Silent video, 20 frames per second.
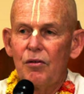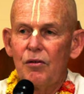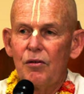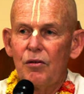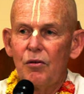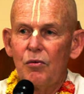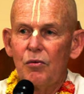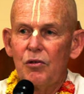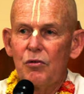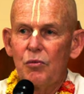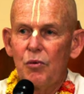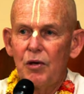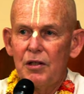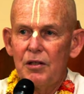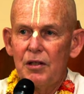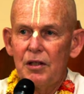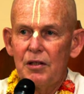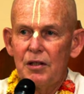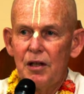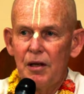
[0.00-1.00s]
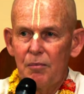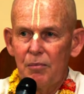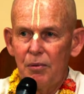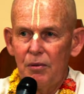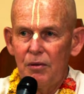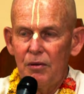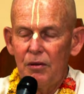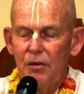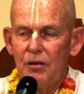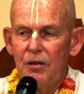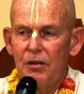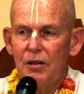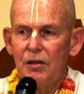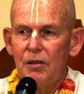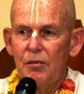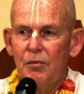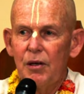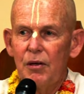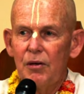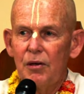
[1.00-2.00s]
there was once a temple in
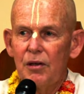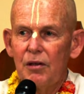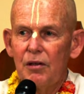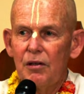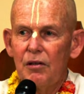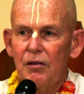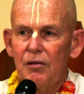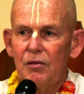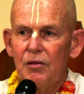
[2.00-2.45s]
America.